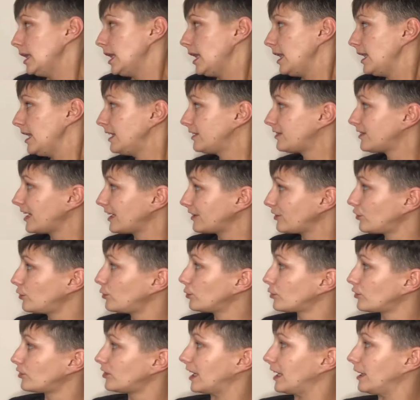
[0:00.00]
Let's ask
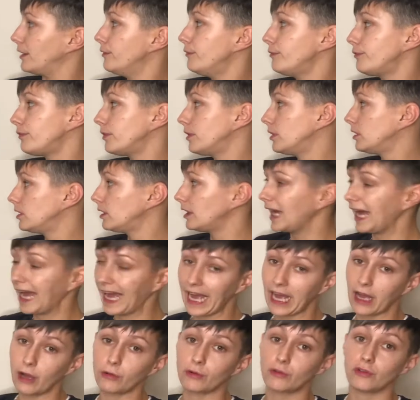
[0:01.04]
yourself,
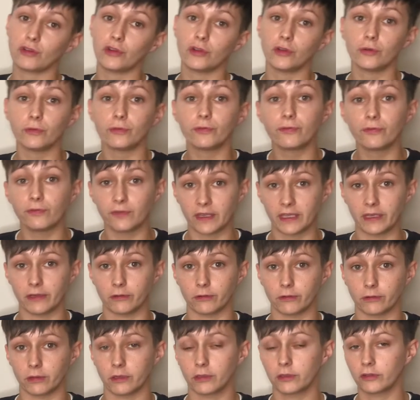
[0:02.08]
how do you feel?